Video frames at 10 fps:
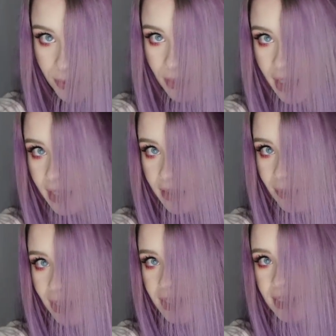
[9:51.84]
the grey kind
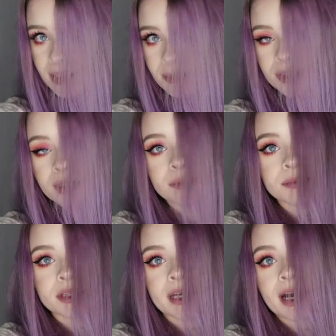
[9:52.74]
of blended in with
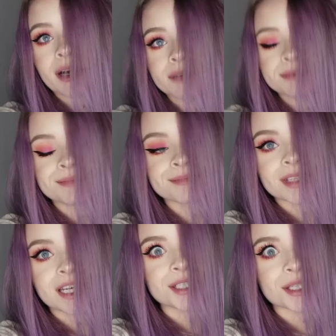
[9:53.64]
them, but now
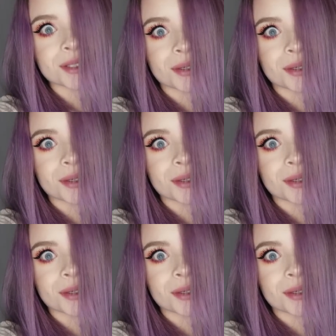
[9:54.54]
it does